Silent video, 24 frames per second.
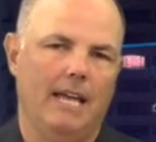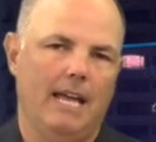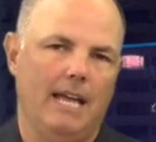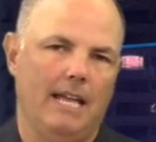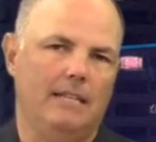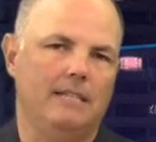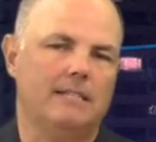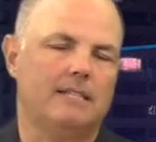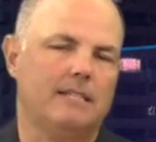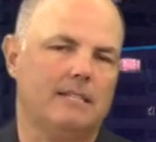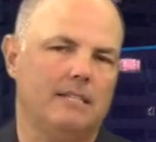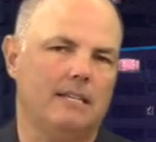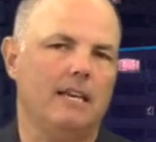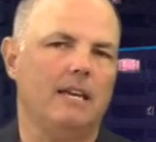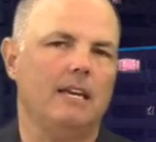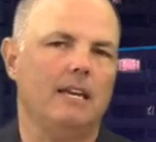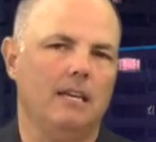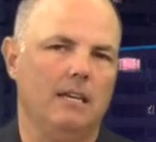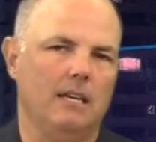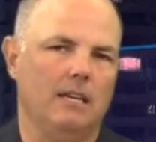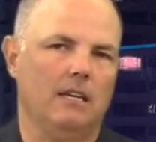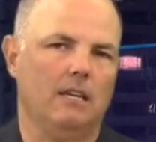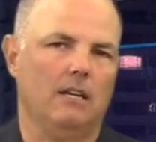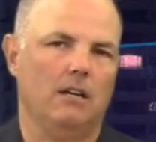and
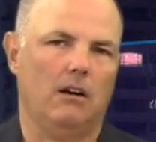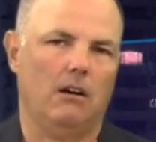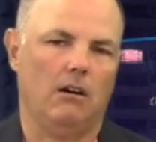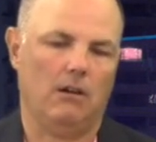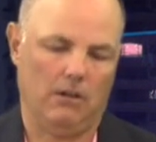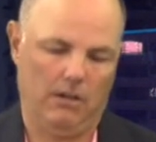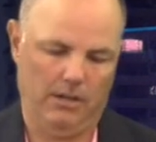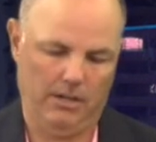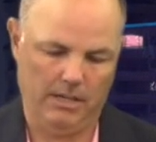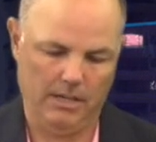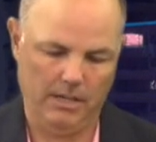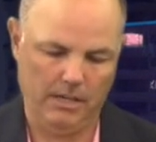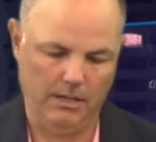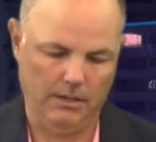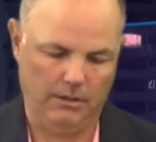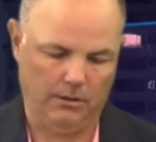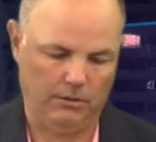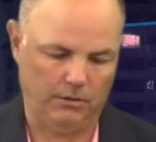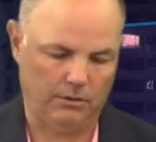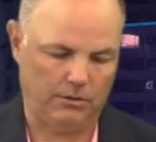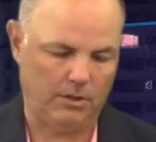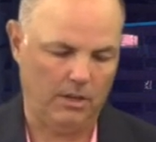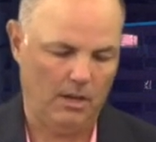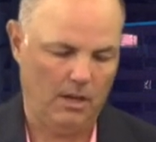seeing our
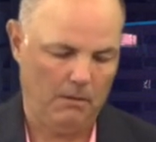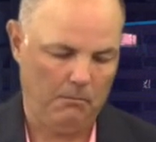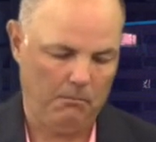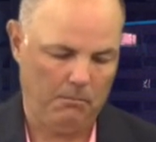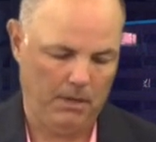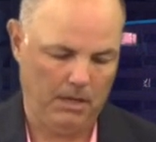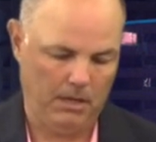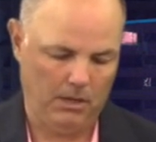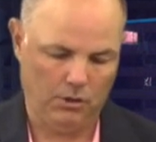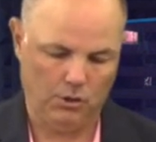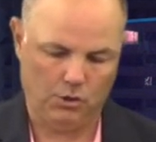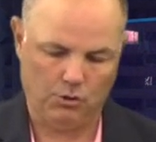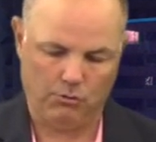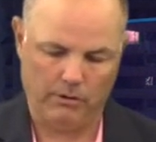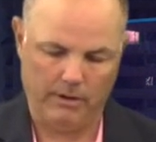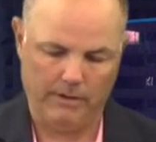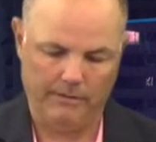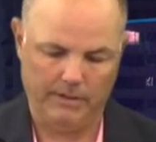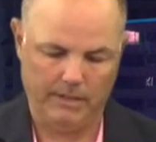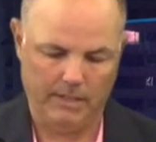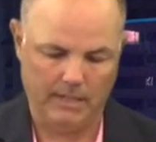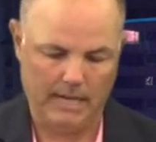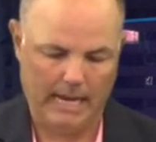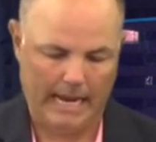yields being
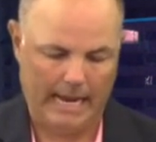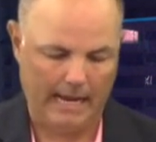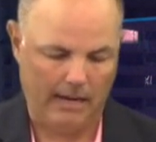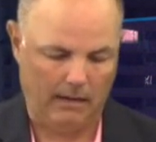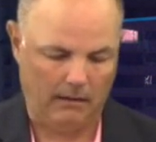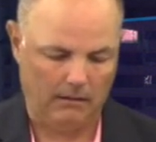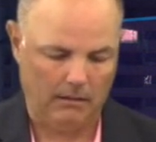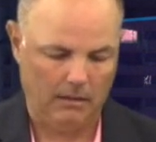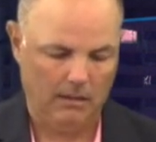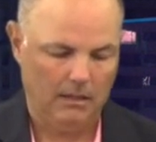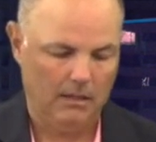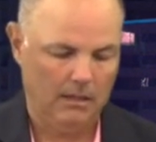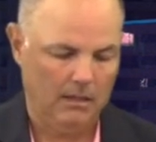driven down.